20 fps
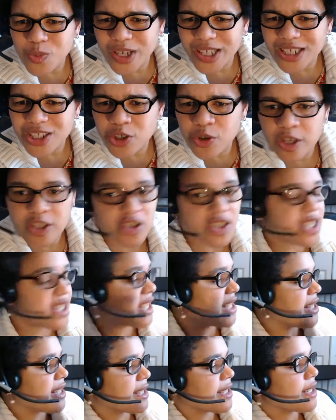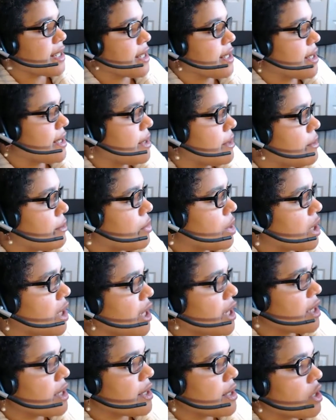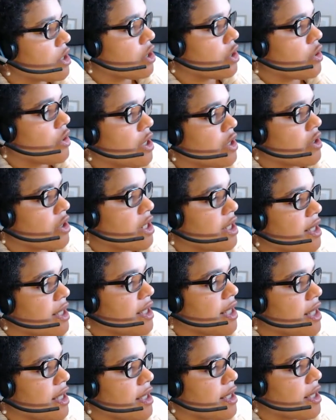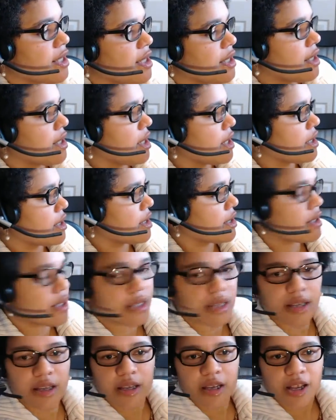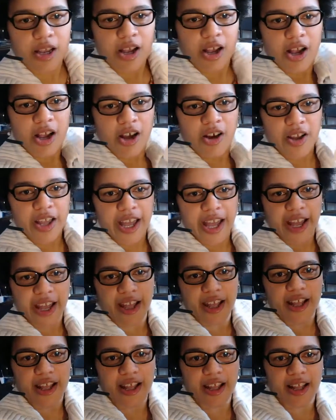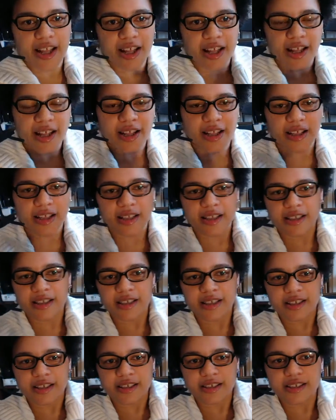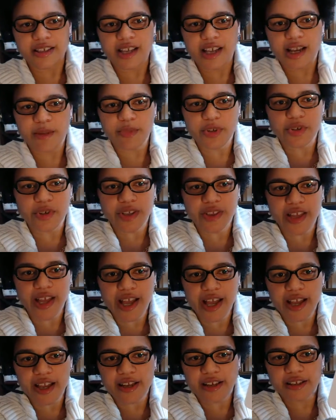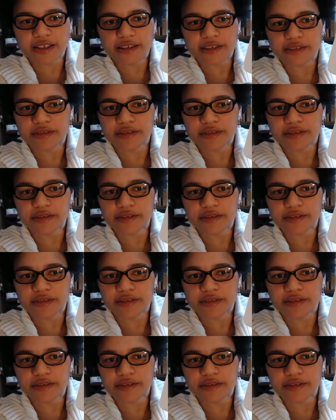was what? 266. Plus 266. Okay. See how I'm doing that?